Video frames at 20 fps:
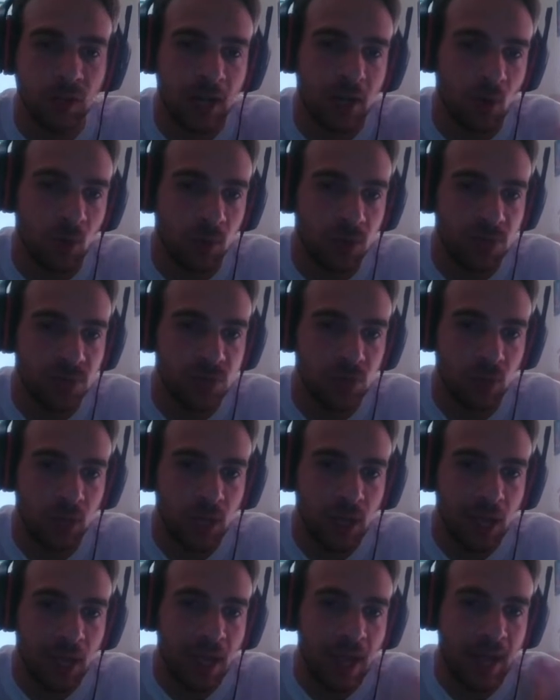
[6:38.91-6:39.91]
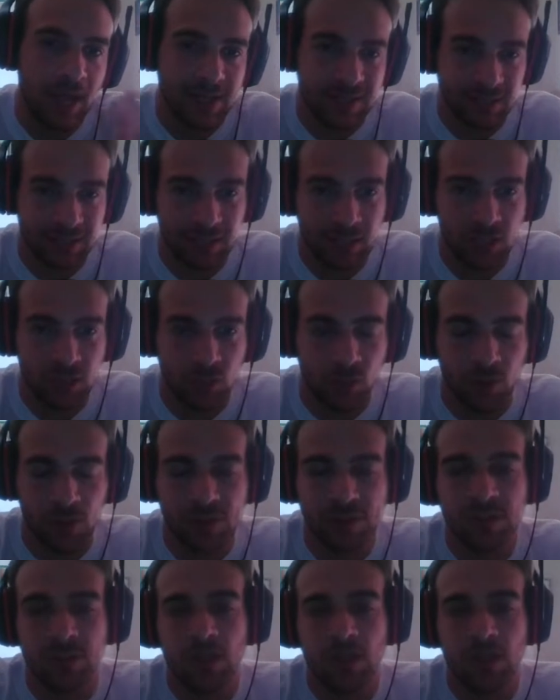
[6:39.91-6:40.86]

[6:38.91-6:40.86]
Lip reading: and also as a dash cost.